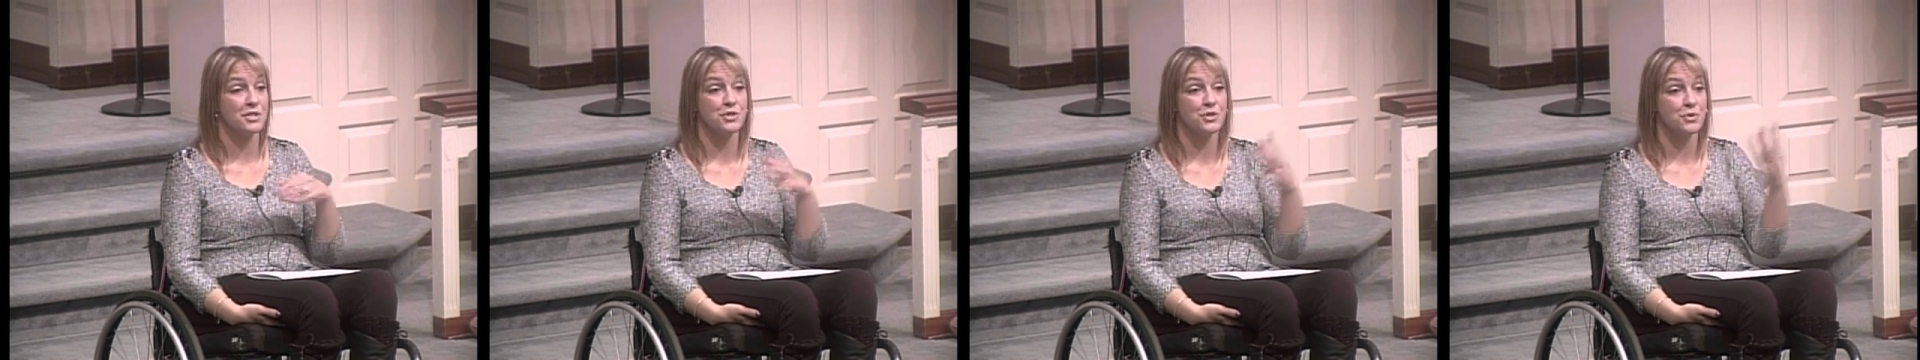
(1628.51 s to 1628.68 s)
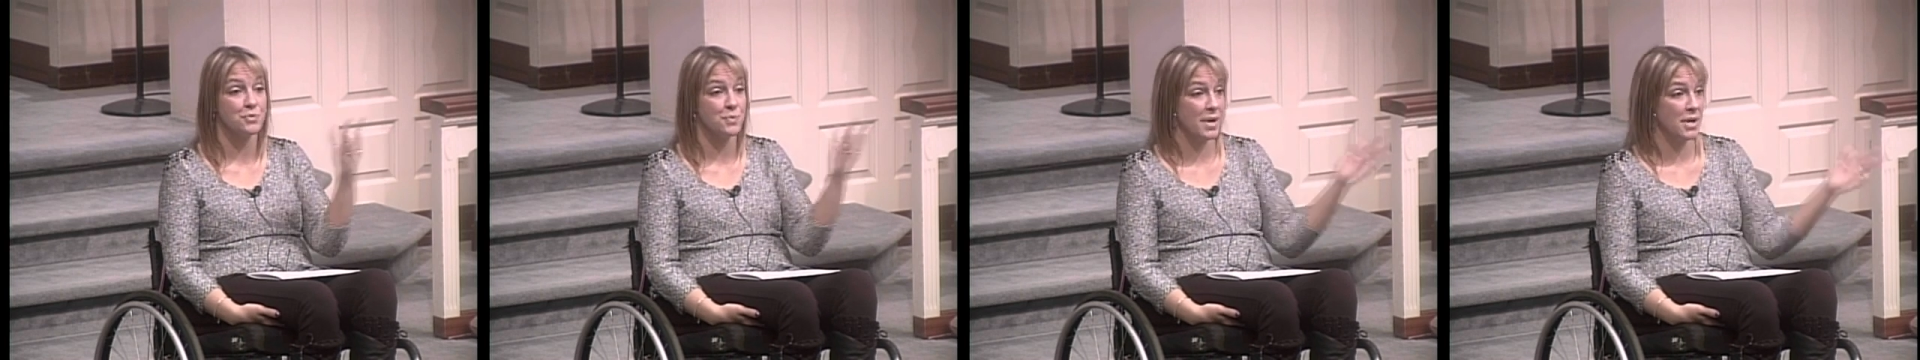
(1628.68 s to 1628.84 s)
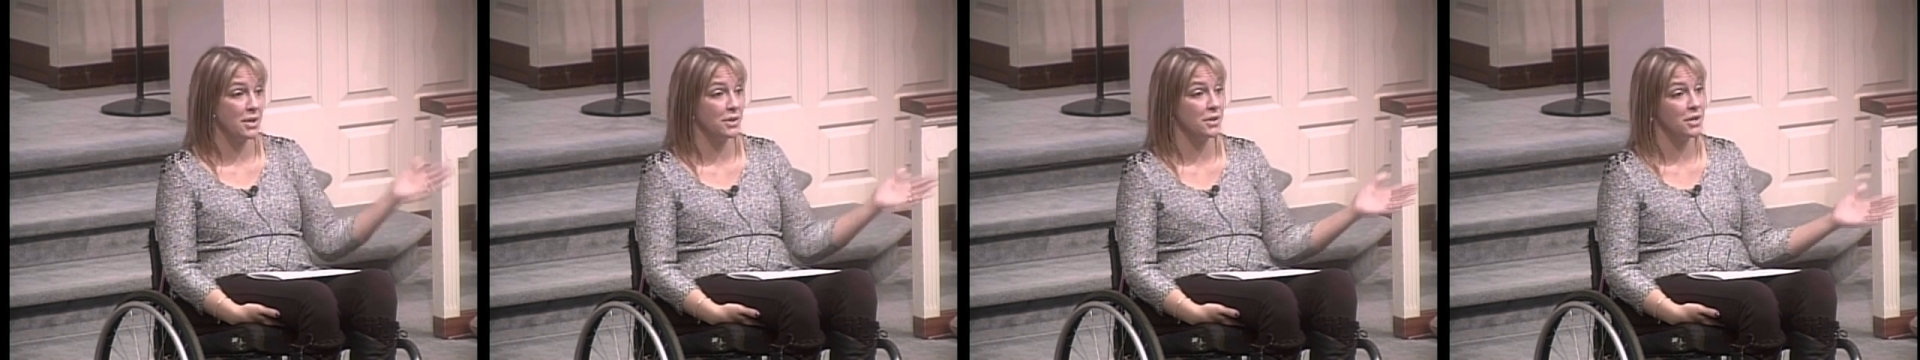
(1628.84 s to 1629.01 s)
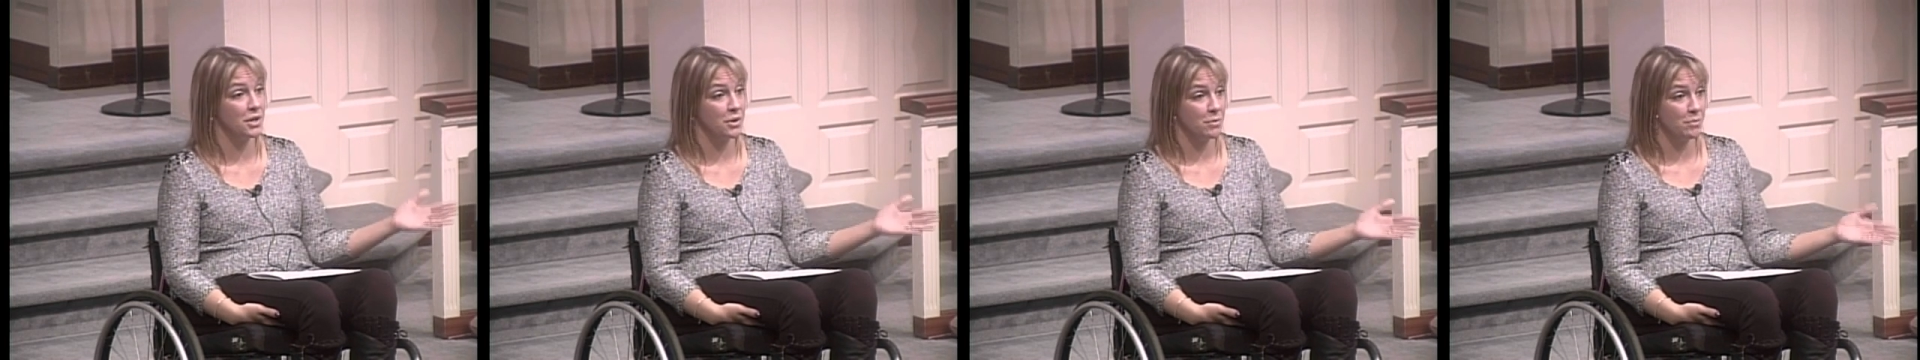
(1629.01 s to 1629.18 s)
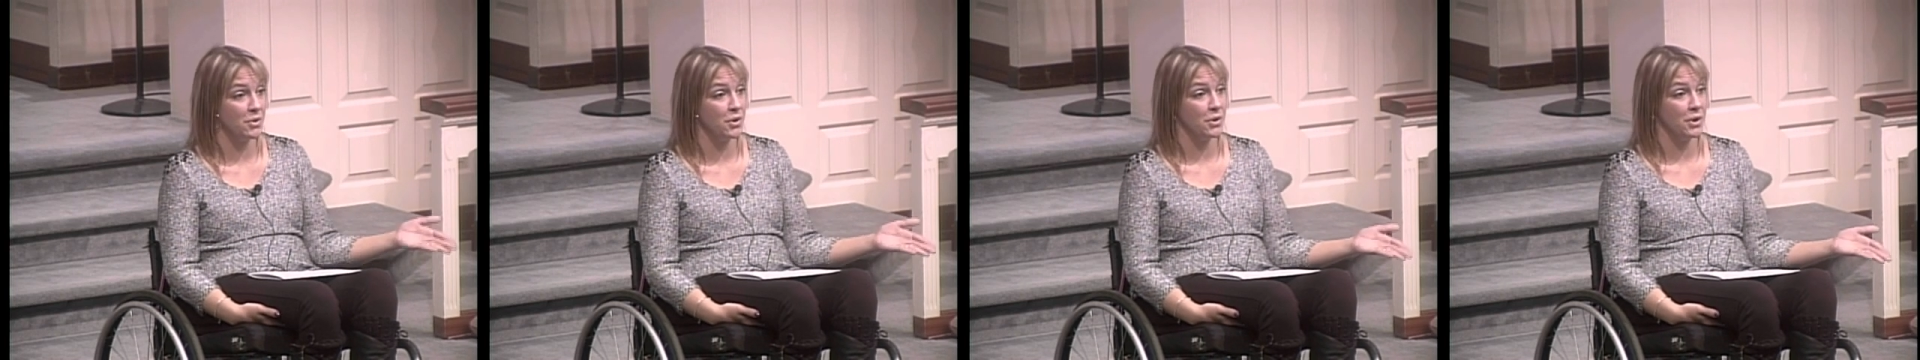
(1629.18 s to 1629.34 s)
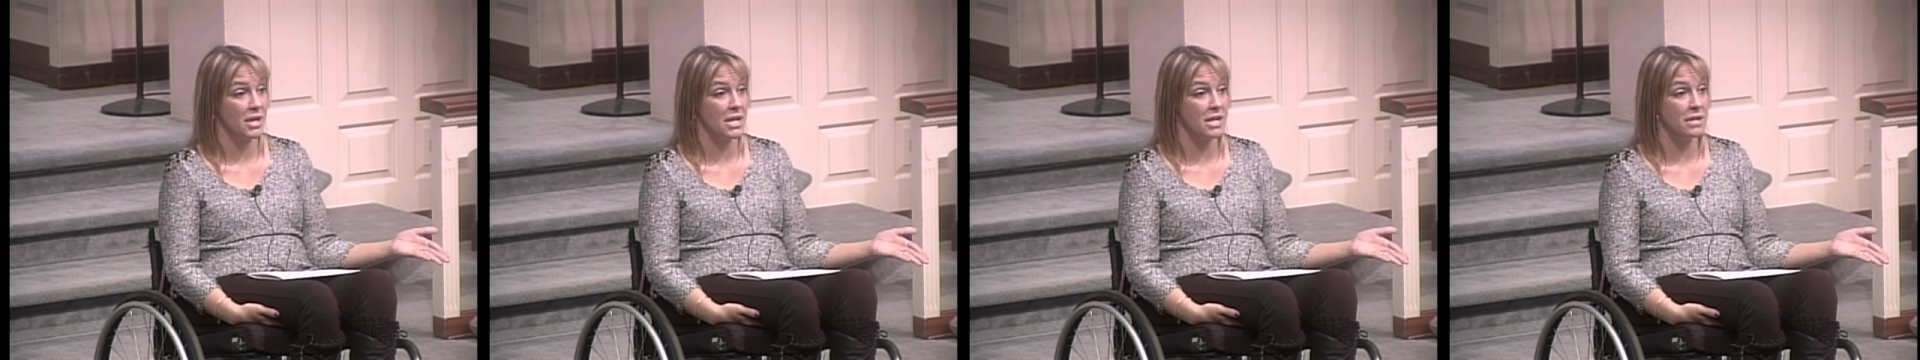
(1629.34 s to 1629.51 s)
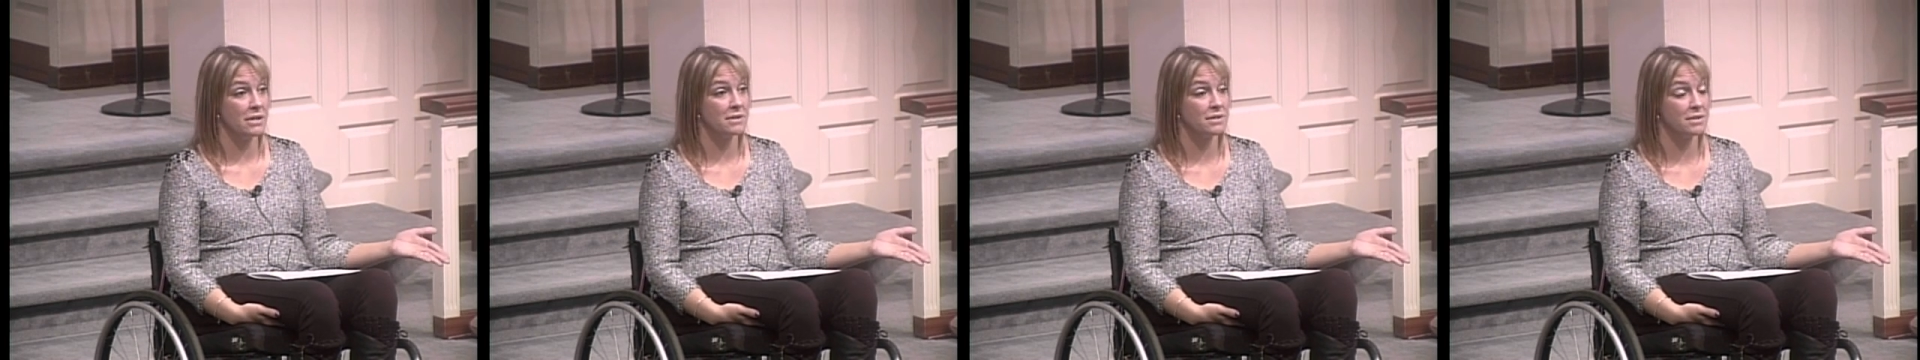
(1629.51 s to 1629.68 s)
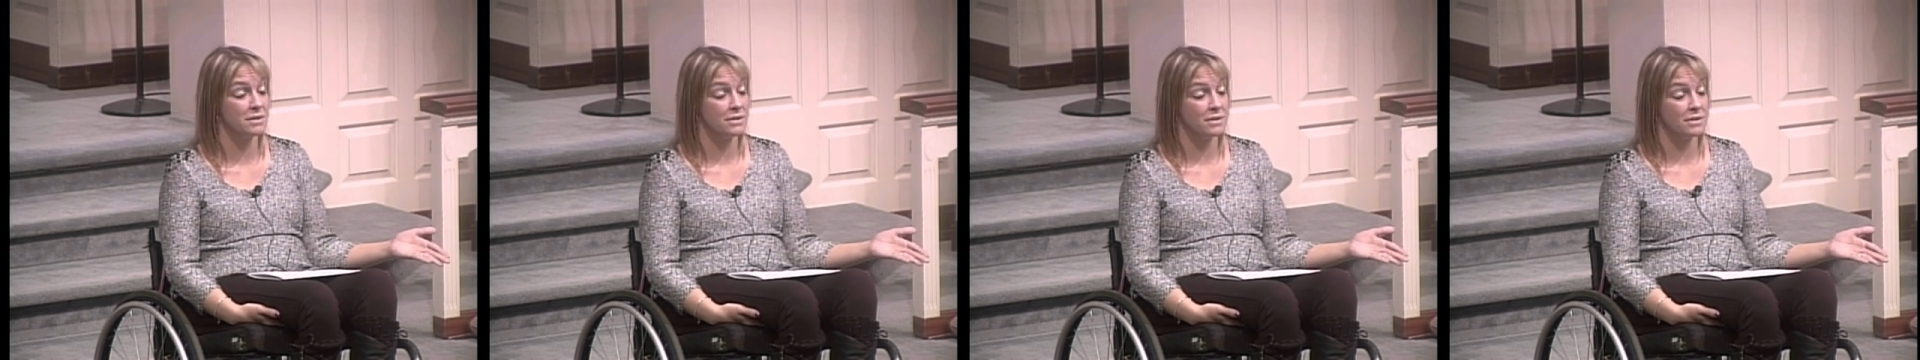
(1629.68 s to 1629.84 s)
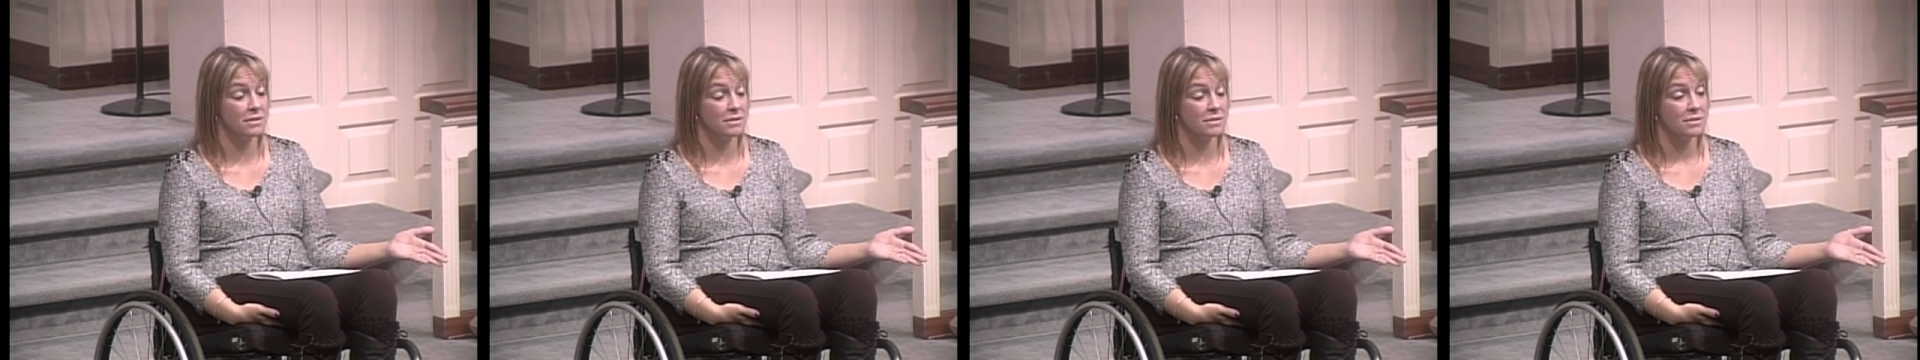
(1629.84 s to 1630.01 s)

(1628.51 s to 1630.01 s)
surrounding communities.